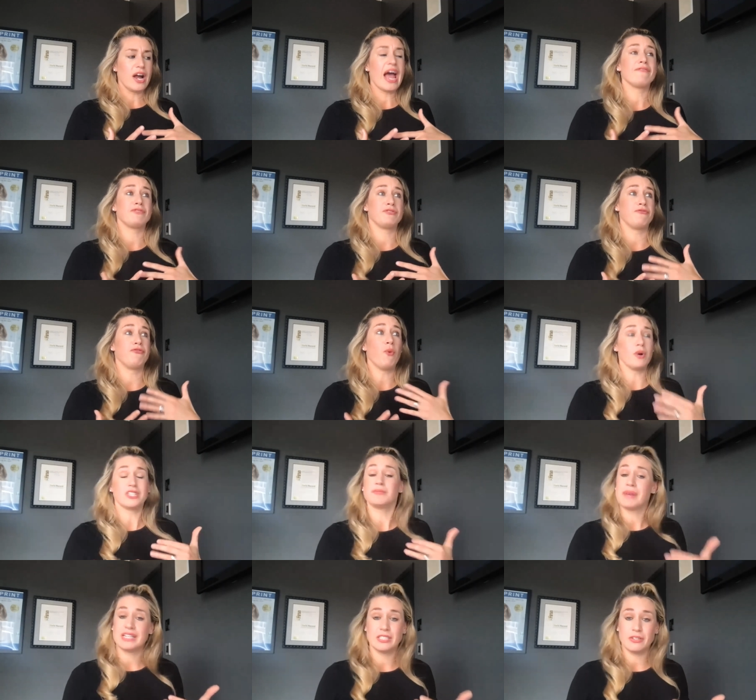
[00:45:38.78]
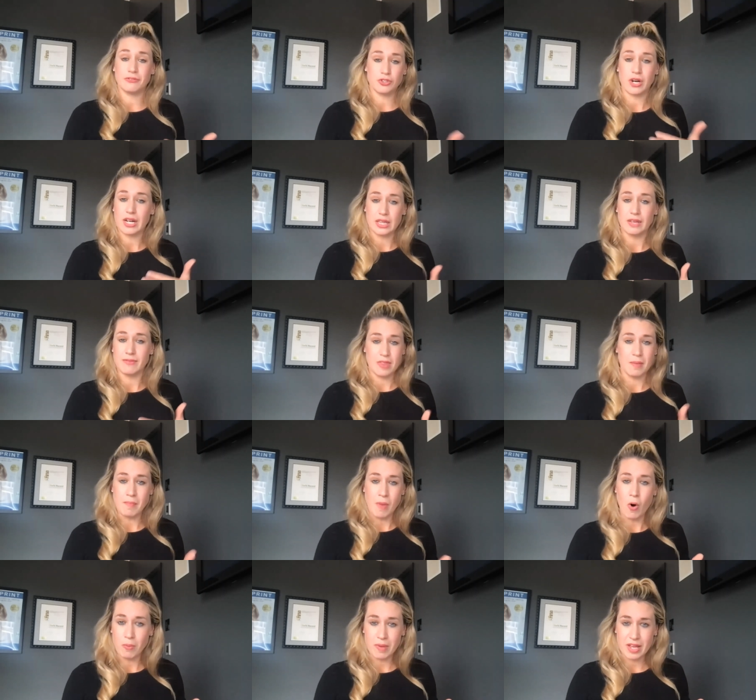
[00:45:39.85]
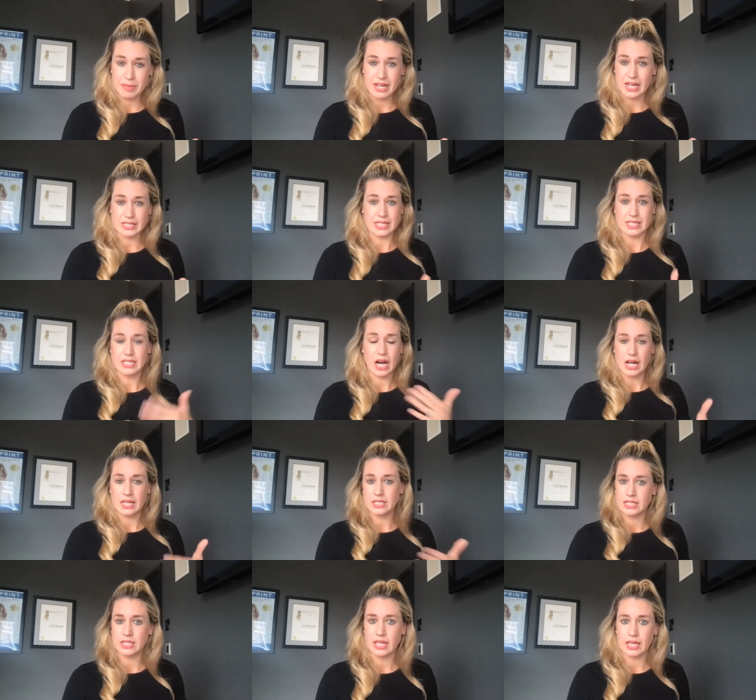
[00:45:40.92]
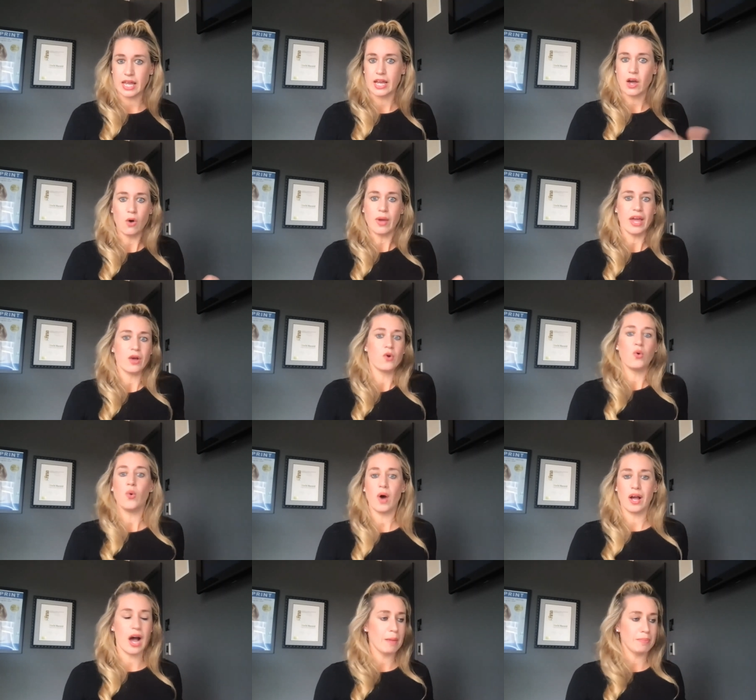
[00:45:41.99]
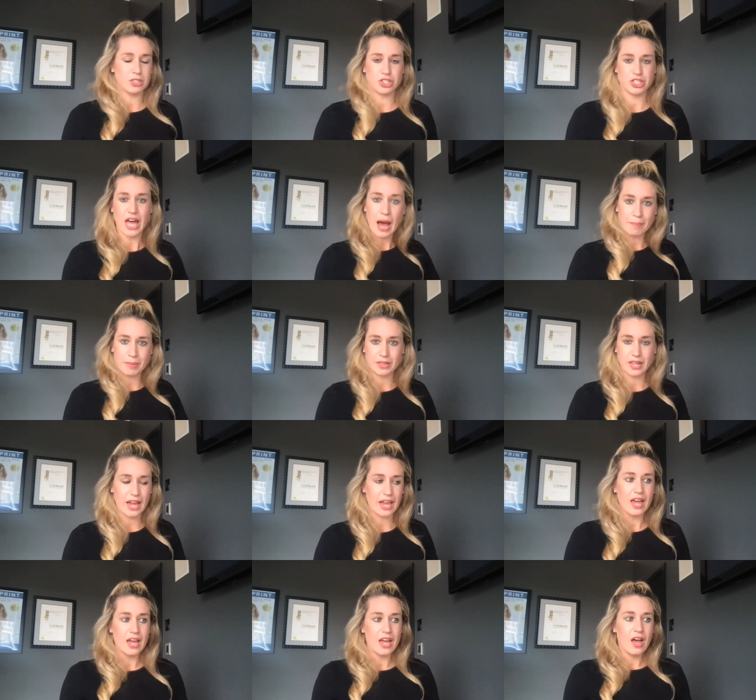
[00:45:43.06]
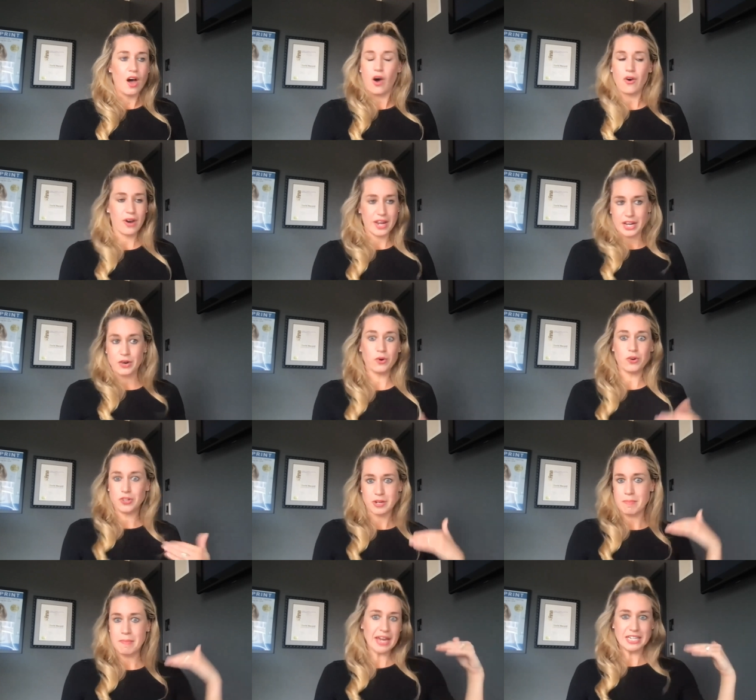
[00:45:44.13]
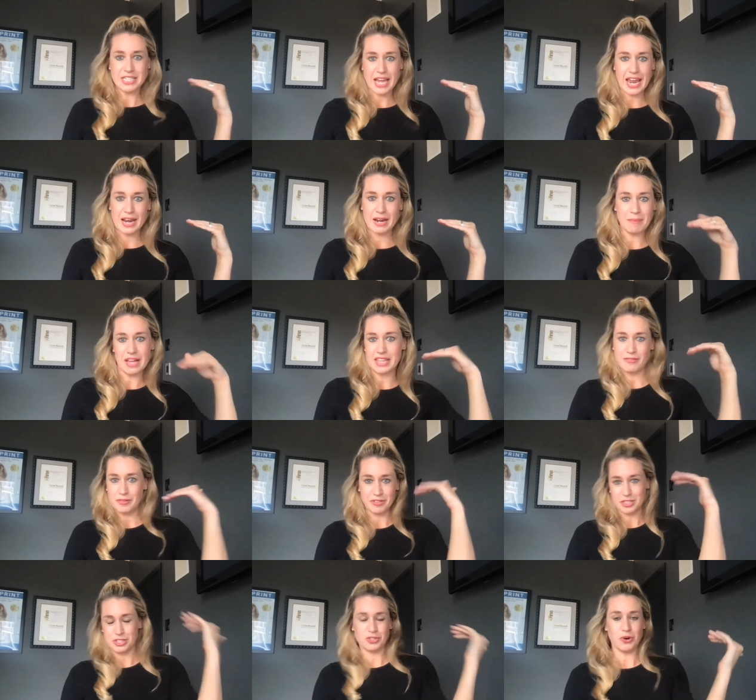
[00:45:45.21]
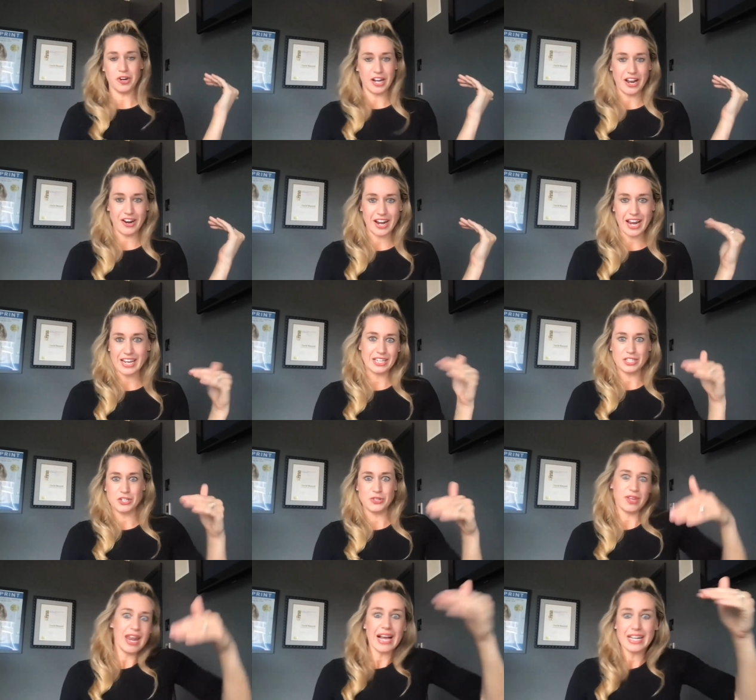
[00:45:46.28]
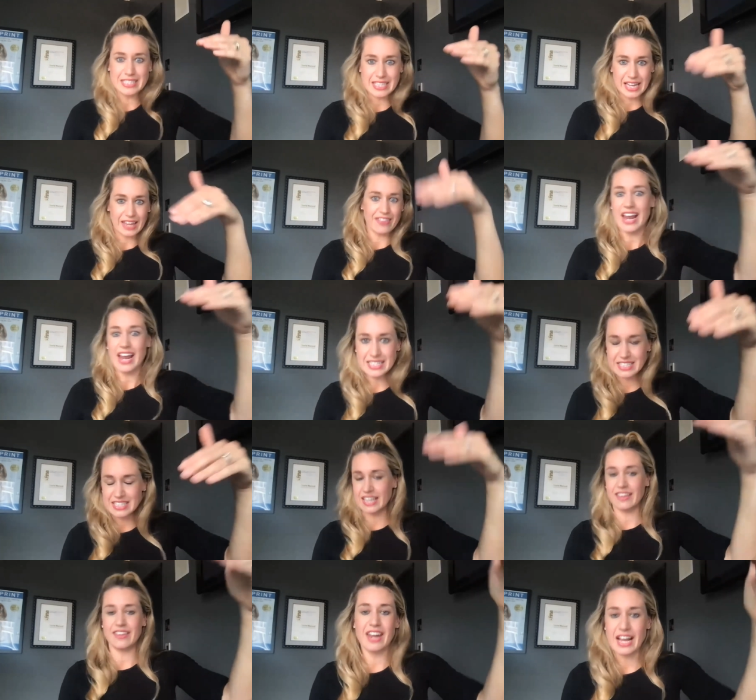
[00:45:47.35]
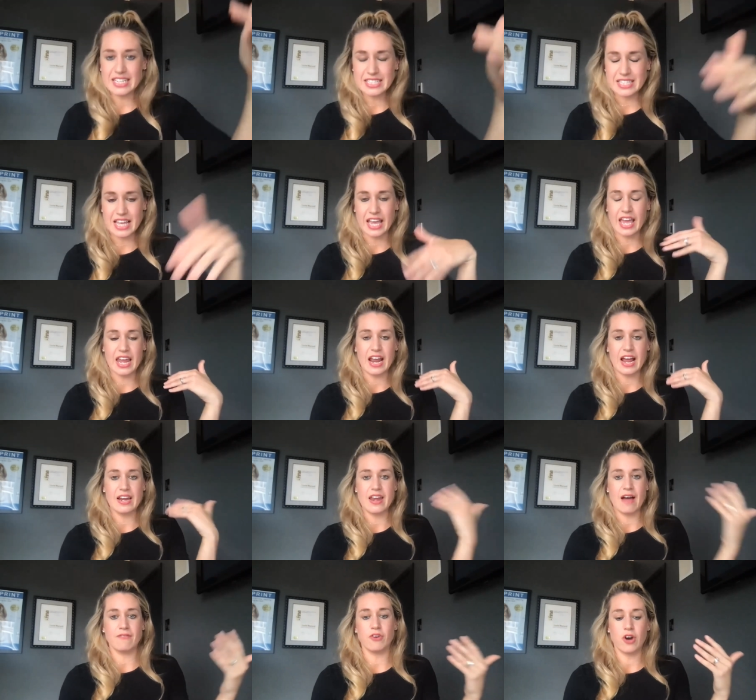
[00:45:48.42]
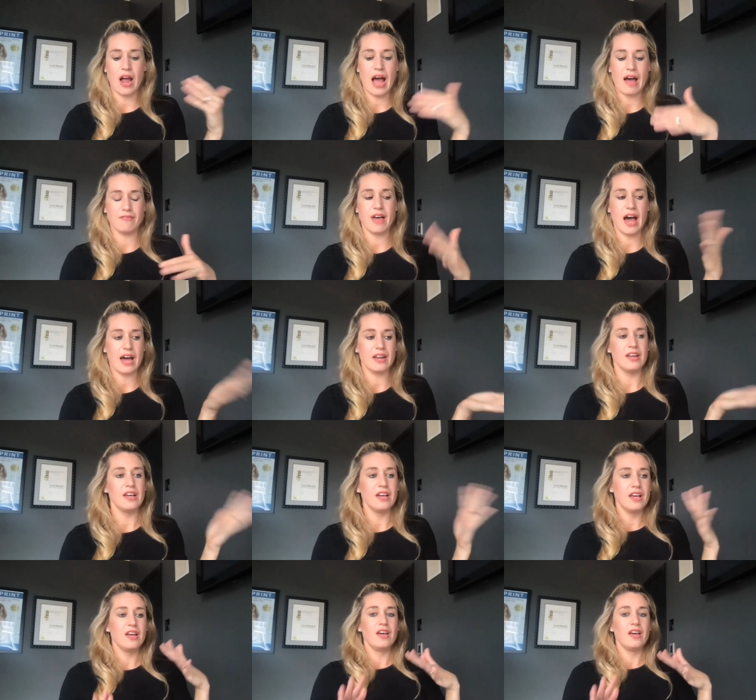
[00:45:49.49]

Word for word: or I have to force myself to try to live in the moment because it's constantly like, okay, cool, I accomplished that. But like, all right, in order to maintain my level of extraordinary, I need to do the next thing and the next thing and the next thing. And I never have that